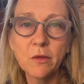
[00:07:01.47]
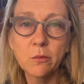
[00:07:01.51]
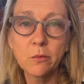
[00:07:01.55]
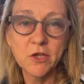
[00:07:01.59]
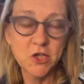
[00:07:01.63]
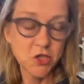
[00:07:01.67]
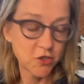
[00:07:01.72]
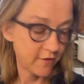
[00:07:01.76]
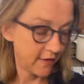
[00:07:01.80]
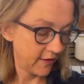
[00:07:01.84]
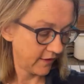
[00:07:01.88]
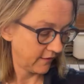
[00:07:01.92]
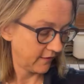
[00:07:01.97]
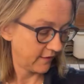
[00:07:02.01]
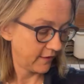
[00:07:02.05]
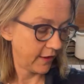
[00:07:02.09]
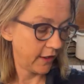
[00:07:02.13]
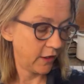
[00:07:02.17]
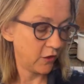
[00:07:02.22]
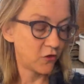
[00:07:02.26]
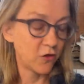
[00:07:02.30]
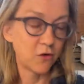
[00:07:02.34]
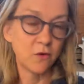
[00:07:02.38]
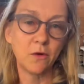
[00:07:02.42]
which this
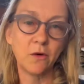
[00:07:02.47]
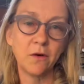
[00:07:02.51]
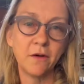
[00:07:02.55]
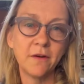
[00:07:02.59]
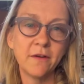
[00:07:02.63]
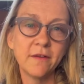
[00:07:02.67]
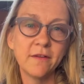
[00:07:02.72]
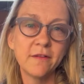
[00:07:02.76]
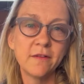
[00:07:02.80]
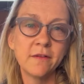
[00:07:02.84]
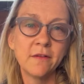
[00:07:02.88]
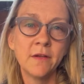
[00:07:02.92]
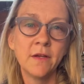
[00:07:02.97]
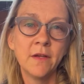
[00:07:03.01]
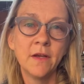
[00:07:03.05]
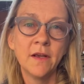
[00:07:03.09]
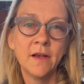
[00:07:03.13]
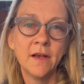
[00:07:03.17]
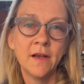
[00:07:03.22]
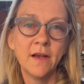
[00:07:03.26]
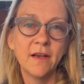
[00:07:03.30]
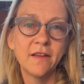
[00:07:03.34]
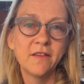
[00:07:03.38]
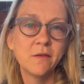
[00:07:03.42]
thing turns.
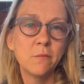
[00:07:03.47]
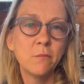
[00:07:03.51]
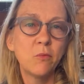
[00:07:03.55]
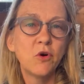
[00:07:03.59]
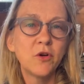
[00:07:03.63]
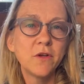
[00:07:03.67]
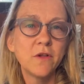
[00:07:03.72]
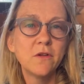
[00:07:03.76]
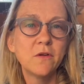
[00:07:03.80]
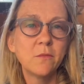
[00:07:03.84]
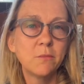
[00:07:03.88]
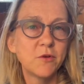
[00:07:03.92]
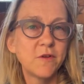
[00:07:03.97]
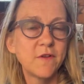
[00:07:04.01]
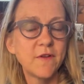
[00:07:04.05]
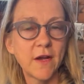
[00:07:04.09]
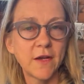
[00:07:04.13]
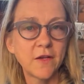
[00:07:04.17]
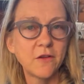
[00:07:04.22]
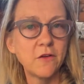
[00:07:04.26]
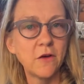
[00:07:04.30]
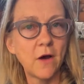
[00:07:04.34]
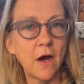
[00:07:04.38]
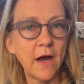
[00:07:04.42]
It's important to
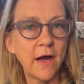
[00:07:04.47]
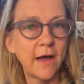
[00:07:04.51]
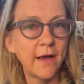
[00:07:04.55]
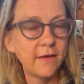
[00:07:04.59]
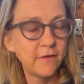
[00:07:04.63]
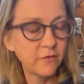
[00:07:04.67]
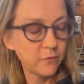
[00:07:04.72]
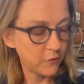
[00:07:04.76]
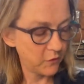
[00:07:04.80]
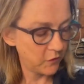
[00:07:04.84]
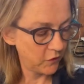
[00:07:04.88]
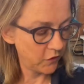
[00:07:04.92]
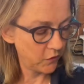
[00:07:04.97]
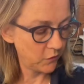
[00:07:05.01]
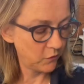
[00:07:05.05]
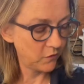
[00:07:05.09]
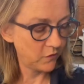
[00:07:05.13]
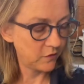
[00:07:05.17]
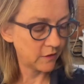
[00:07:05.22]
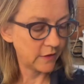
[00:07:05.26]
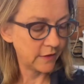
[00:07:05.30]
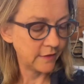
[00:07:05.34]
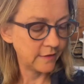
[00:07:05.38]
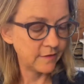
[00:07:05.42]
protect your eyes when you use
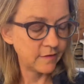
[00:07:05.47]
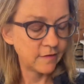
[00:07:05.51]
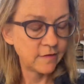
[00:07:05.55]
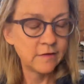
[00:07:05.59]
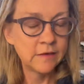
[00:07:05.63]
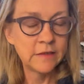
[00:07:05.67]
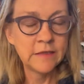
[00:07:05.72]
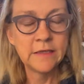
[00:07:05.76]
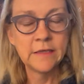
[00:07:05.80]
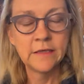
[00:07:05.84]
this,